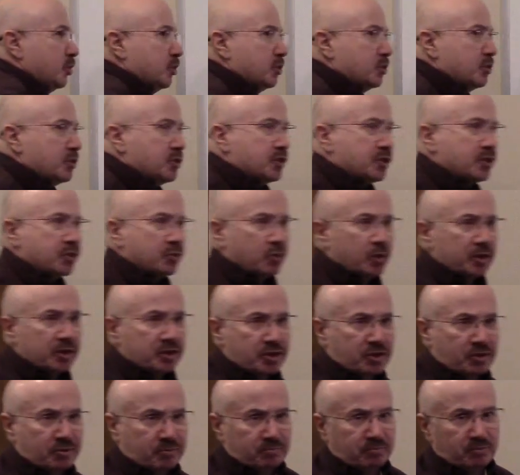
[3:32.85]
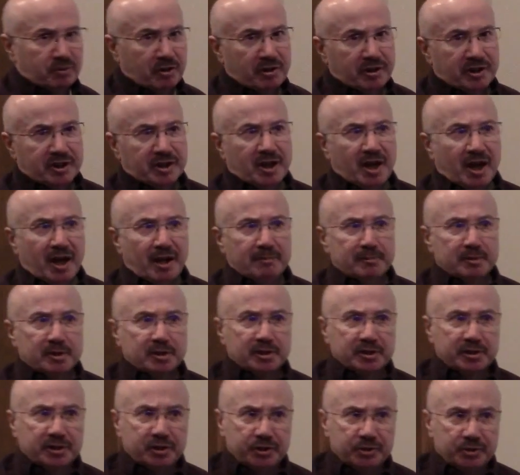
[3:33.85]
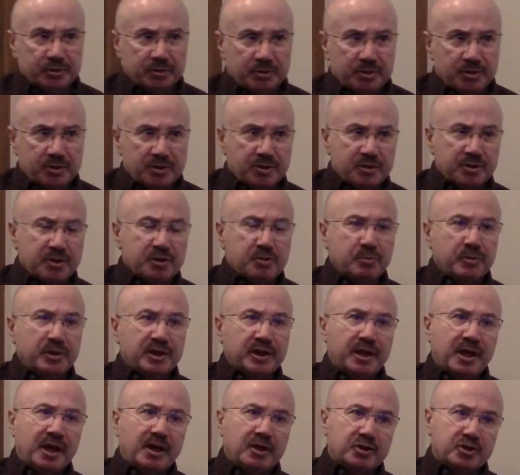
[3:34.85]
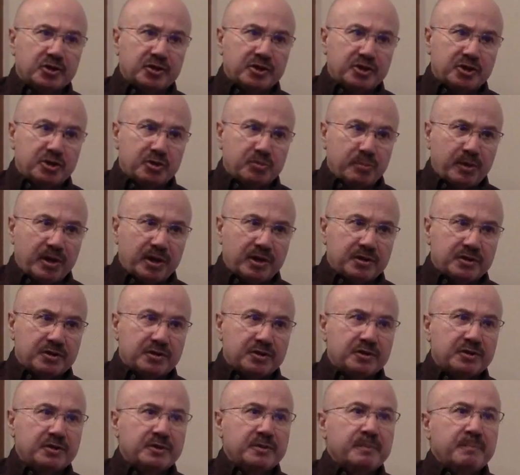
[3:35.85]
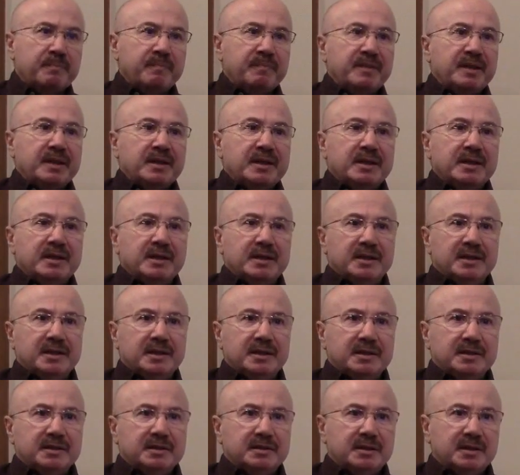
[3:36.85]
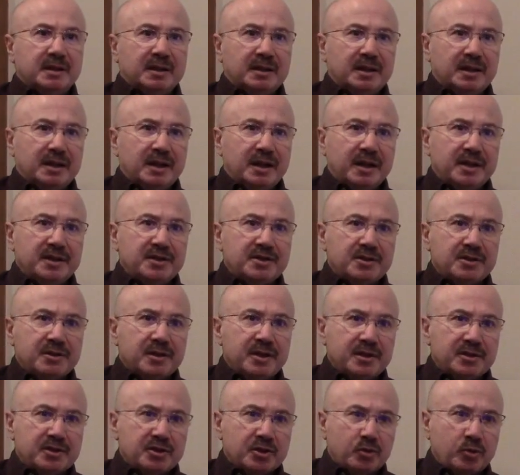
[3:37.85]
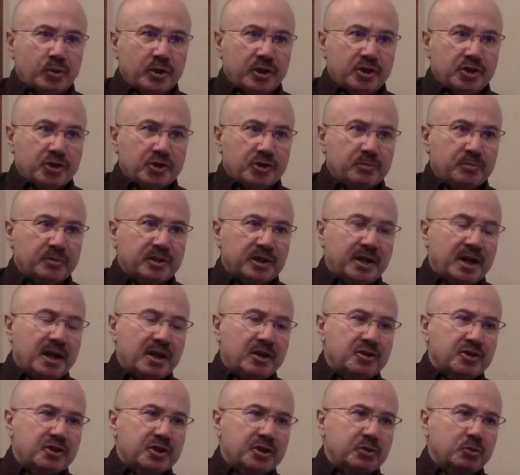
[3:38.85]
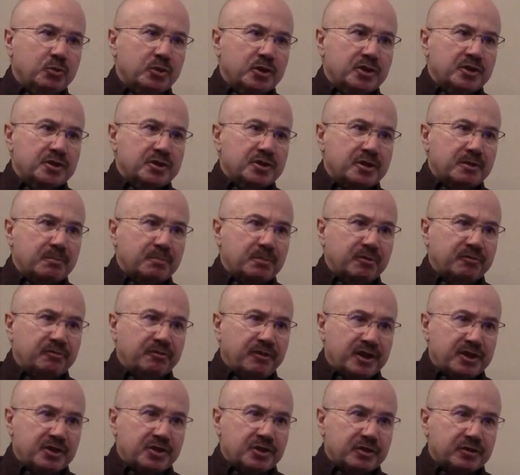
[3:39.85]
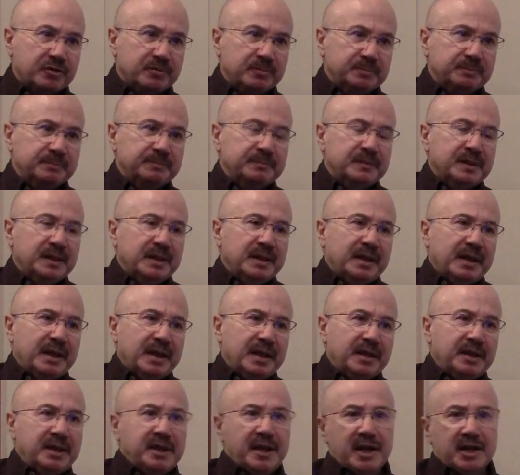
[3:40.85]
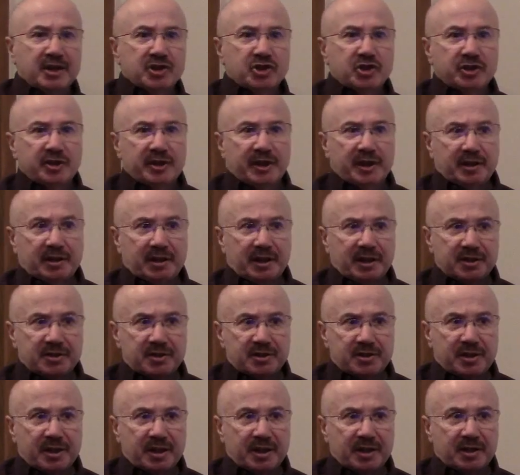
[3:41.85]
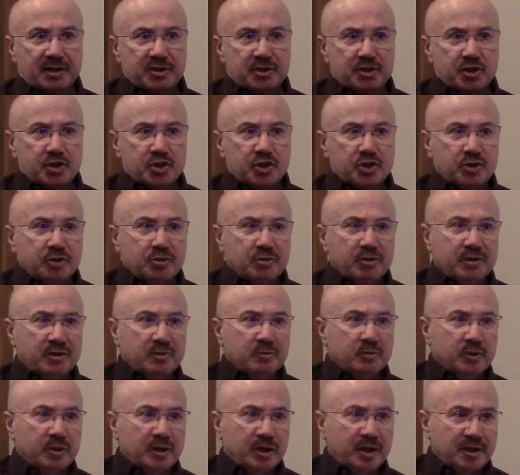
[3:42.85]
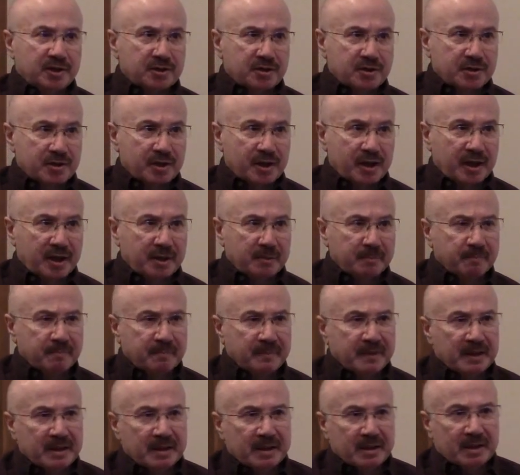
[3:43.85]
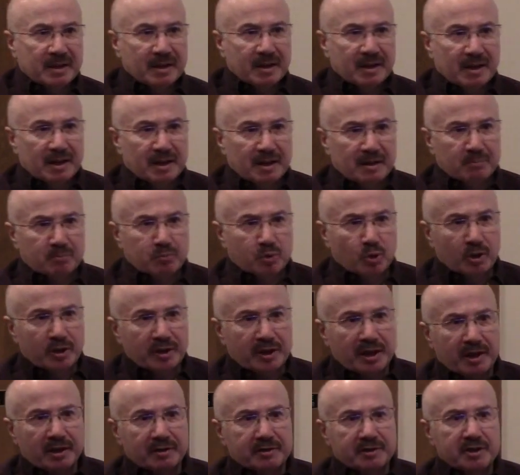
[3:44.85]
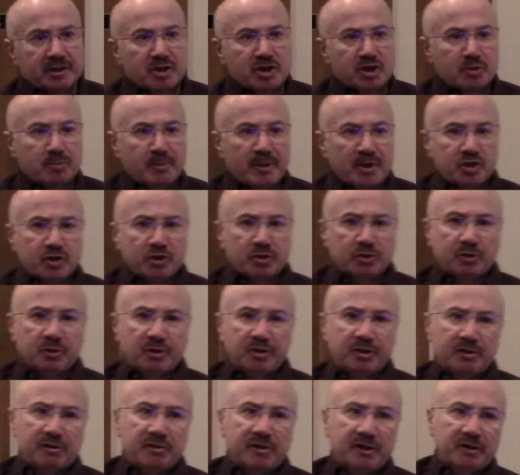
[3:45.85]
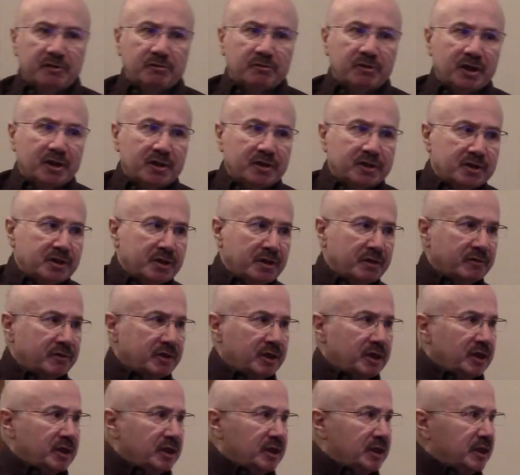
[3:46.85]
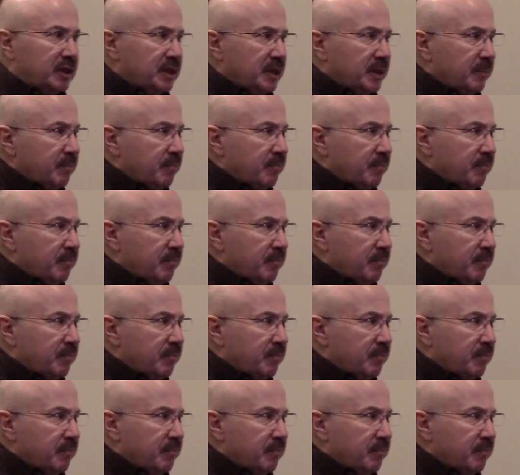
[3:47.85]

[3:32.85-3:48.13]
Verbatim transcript: used what's very commonly used as Minkowski space in uh, Einstein's equation. Minkowski was a professor, and he actually had Einstein as a student. When Einstein uh, brought out his special theory of relativity